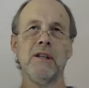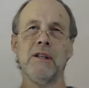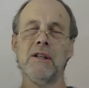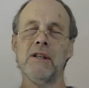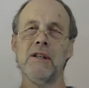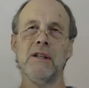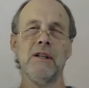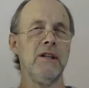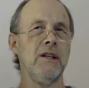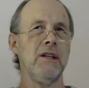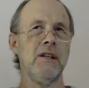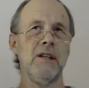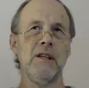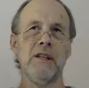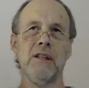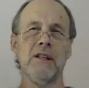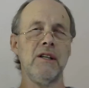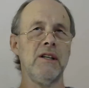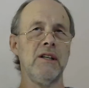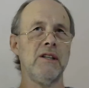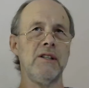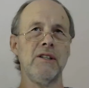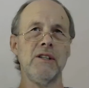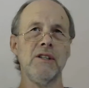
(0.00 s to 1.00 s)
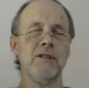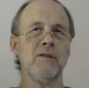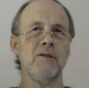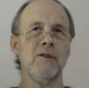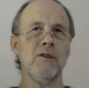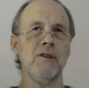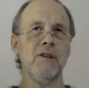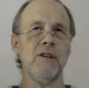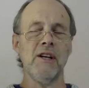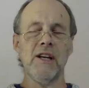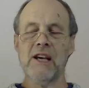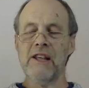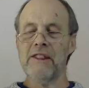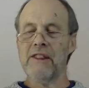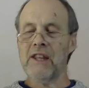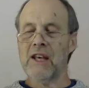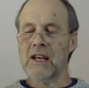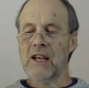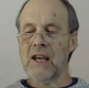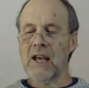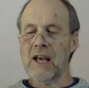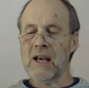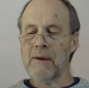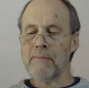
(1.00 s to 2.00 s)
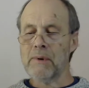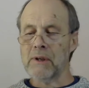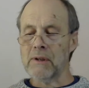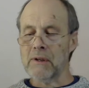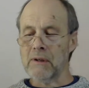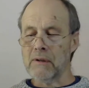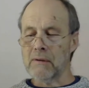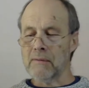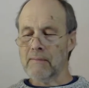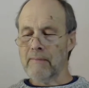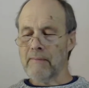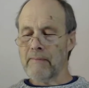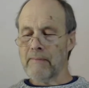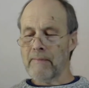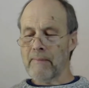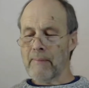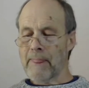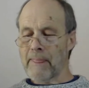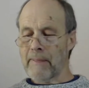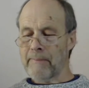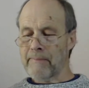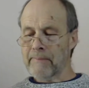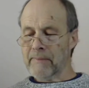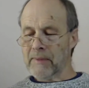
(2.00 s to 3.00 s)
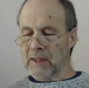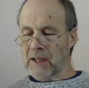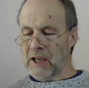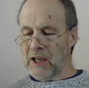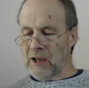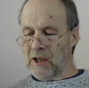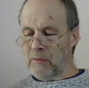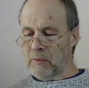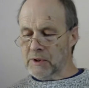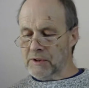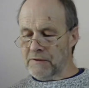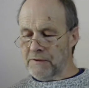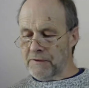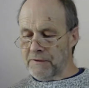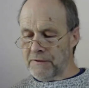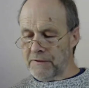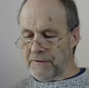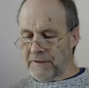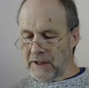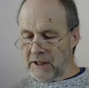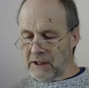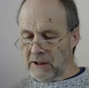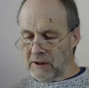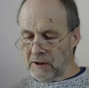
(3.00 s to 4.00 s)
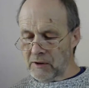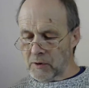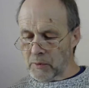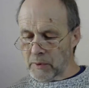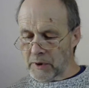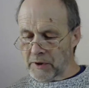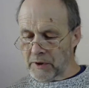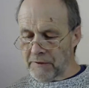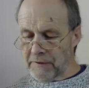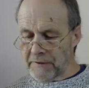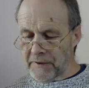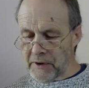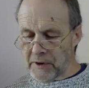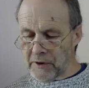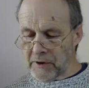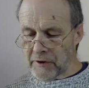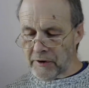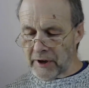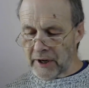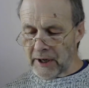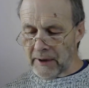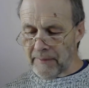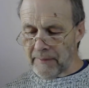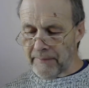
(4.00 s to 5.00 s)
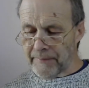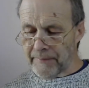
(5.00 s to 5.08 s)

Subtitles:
He just couldn't let that happen. He was filled with fury.